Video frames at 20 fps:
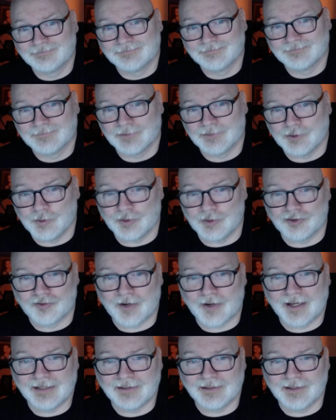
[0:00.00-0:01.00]
you could
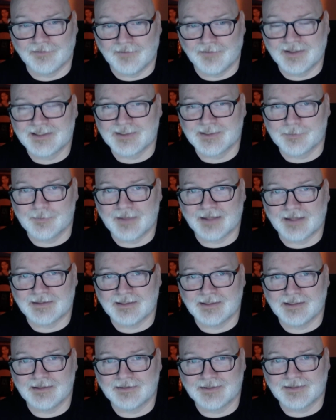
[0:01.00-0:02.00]
try and convince him that
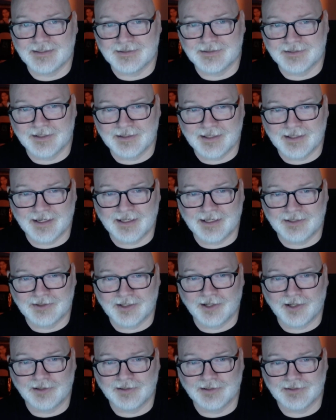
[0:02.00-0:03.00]
the season in the
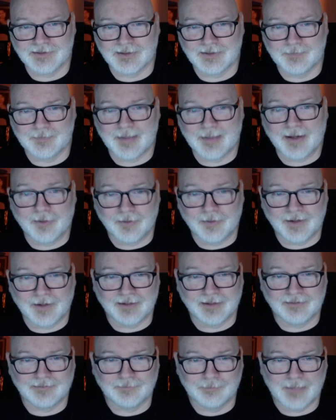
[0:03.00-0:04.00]
NHL is better than it
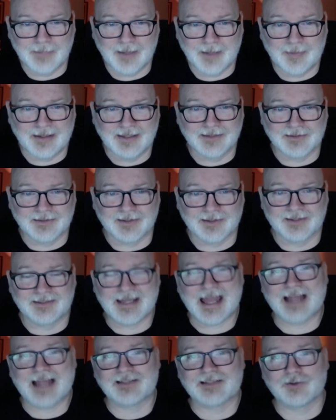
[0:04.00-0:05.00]
maybe is on the
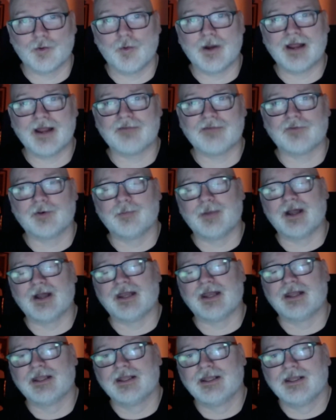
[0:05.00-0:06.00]
stats or whatever. But,
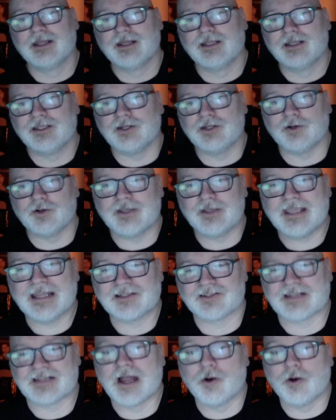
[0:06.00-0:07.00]
you can't
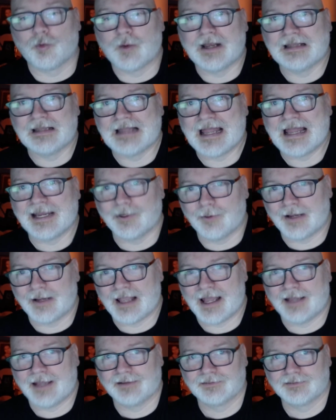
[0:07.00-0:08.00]
just outright lie to a
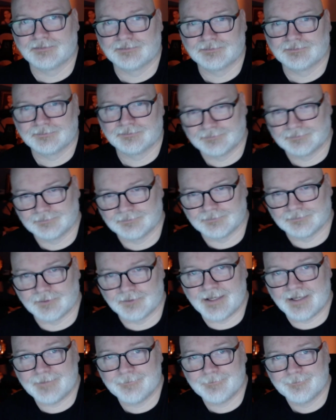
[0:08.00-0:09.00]
guy,
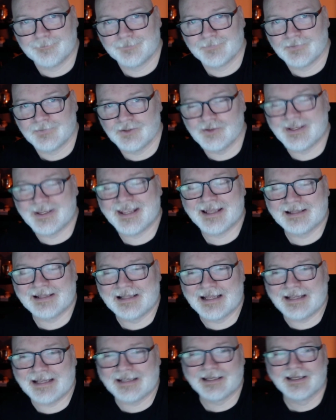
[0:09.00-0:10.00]
right? You
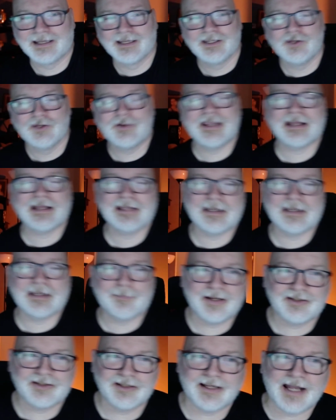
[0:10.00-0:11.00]
can't
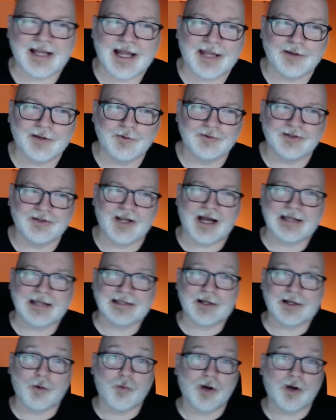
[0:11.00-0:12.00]
pitch a guy who's got like
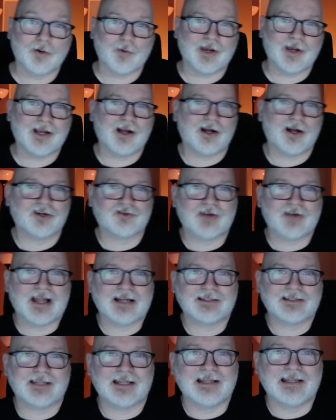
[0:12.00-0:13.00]
a one-way
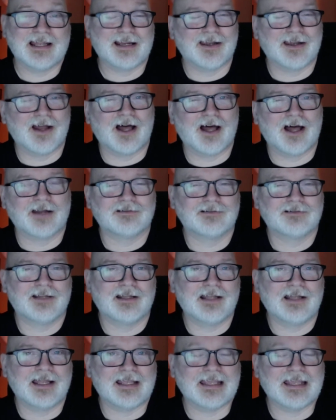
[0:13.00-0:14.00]
contract and like not and
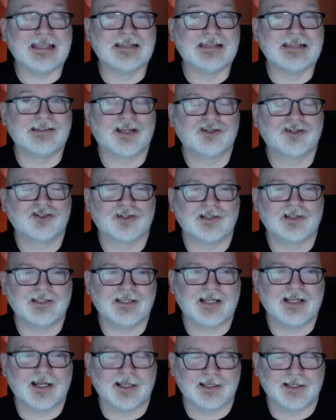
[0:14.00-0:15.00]
like intentionally
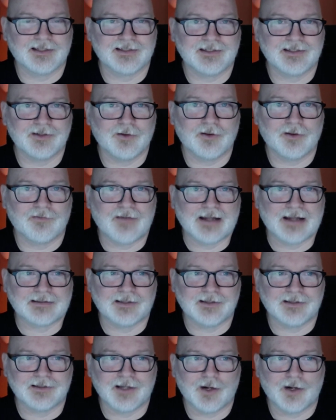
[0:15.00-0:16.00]
kind of conceal the fact that
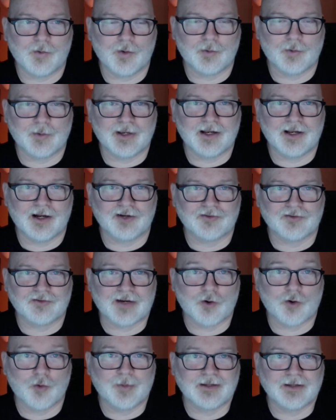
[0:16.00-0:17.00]
he's got a one-way contract,
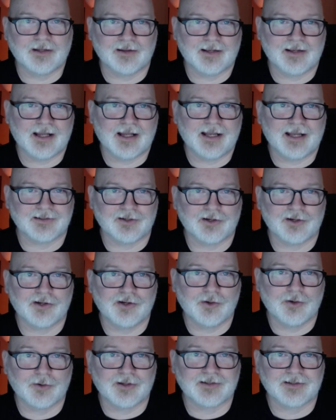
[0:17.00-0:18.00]
hoping the other guy isn't going to
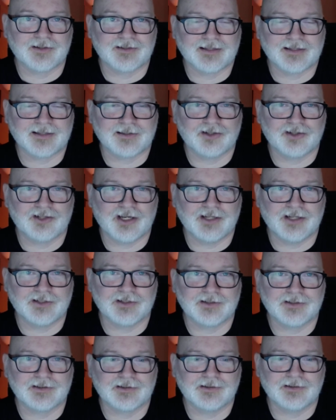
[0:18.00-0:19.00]
notice, and that's going to change
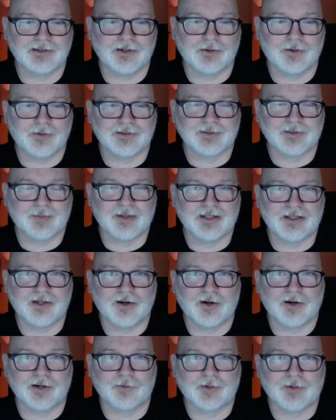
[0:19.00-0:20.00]
his, his opinion
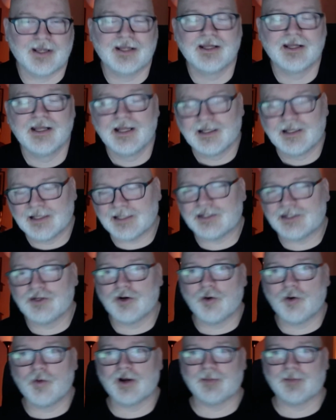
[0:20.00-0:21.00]
on it, right? Like, you
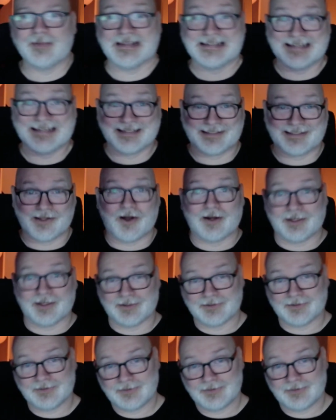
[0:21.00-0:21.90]
don't want to be dishonest.